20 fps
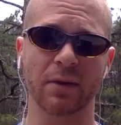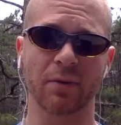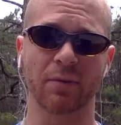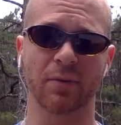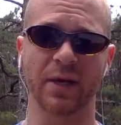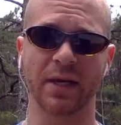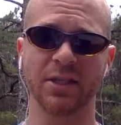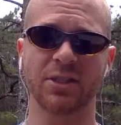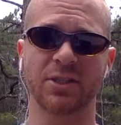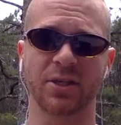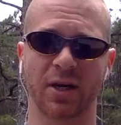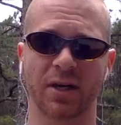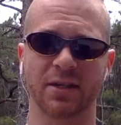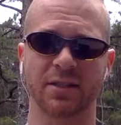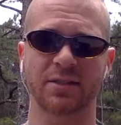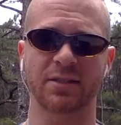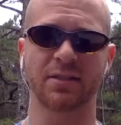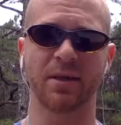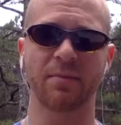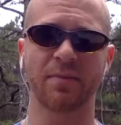
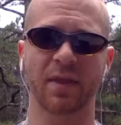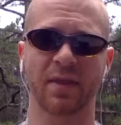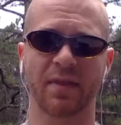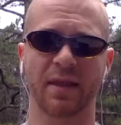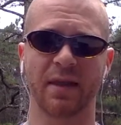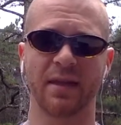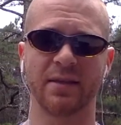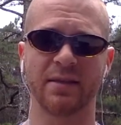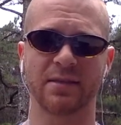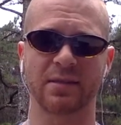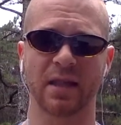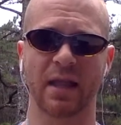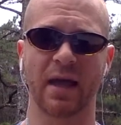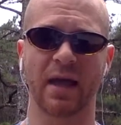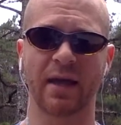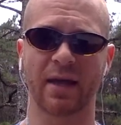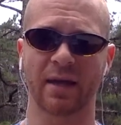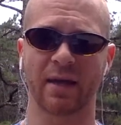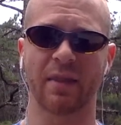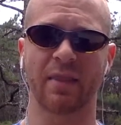researched, something that is
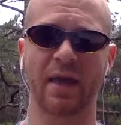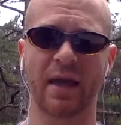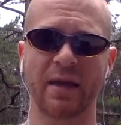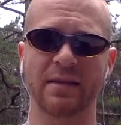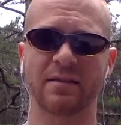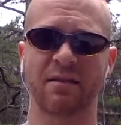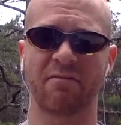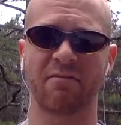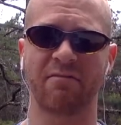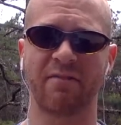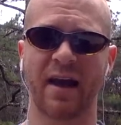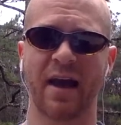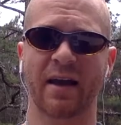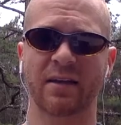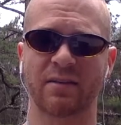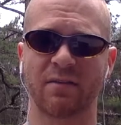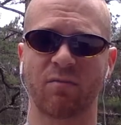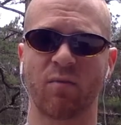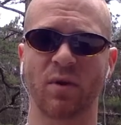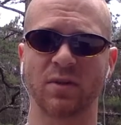a
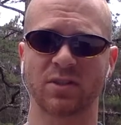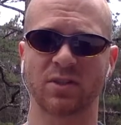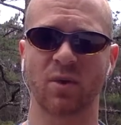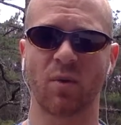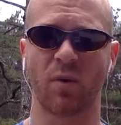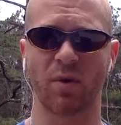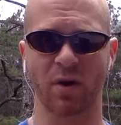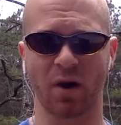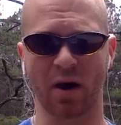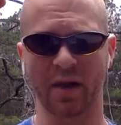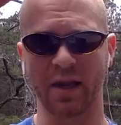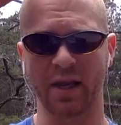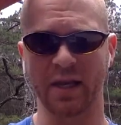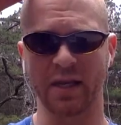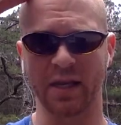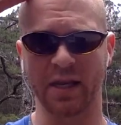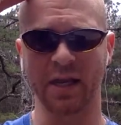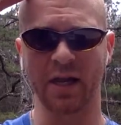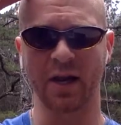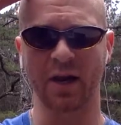fact of what's going on in
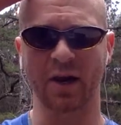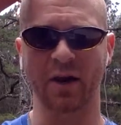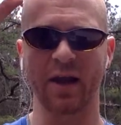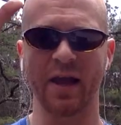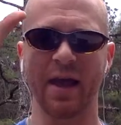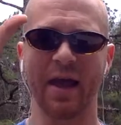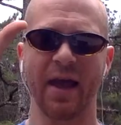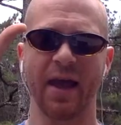here,